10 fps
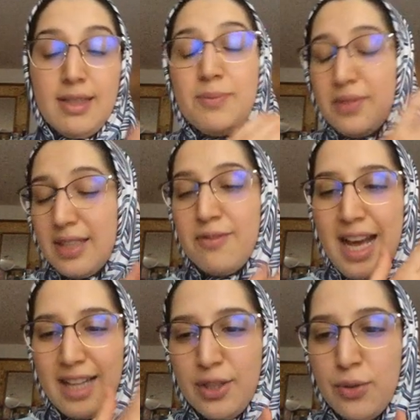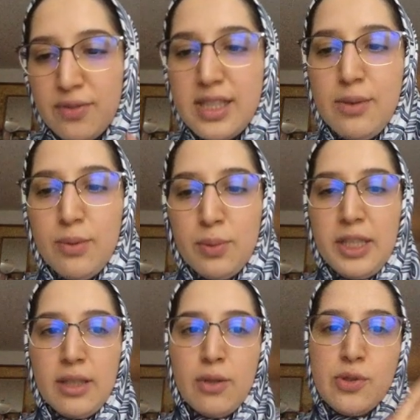the value of z will be
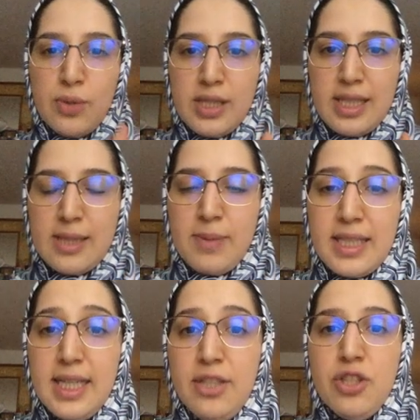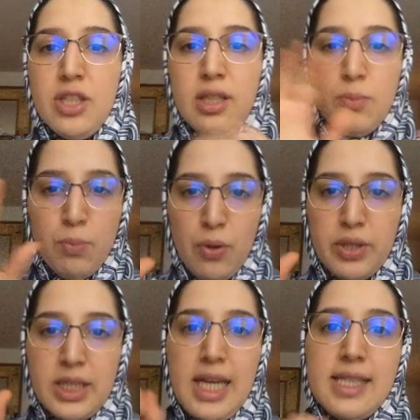close to its expectation in both
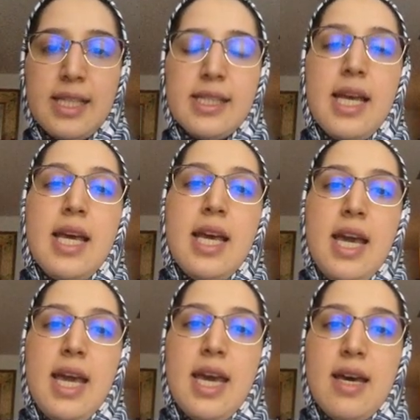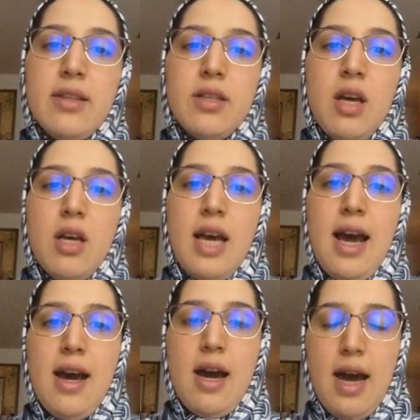cases. And
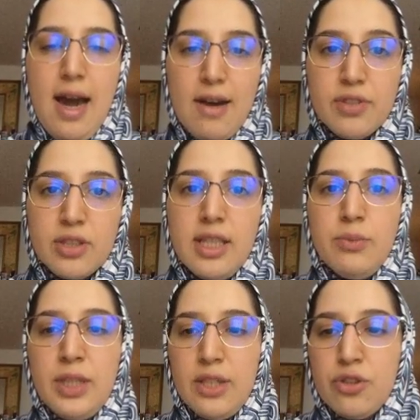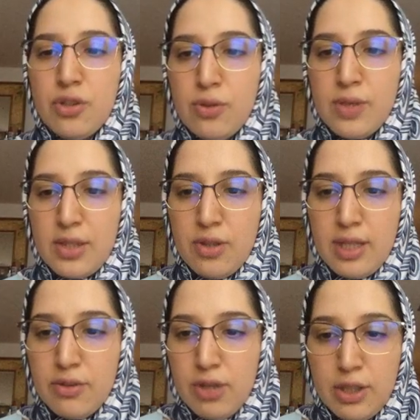after that, we can just use a
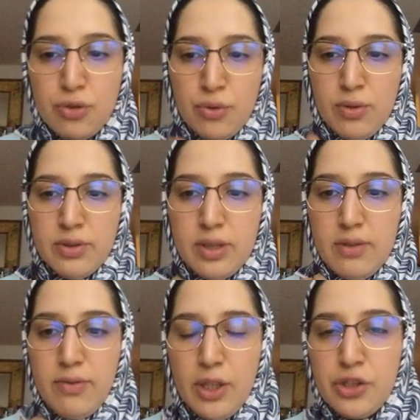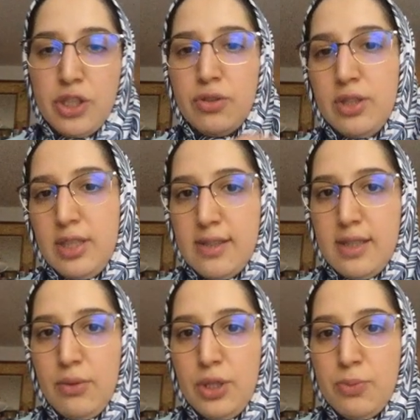threshold function to
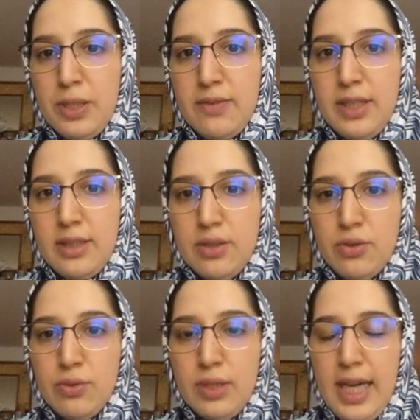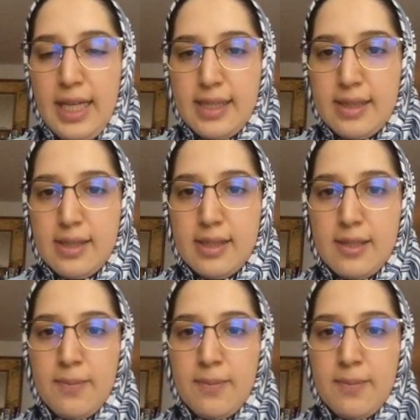distinguish between the two cases.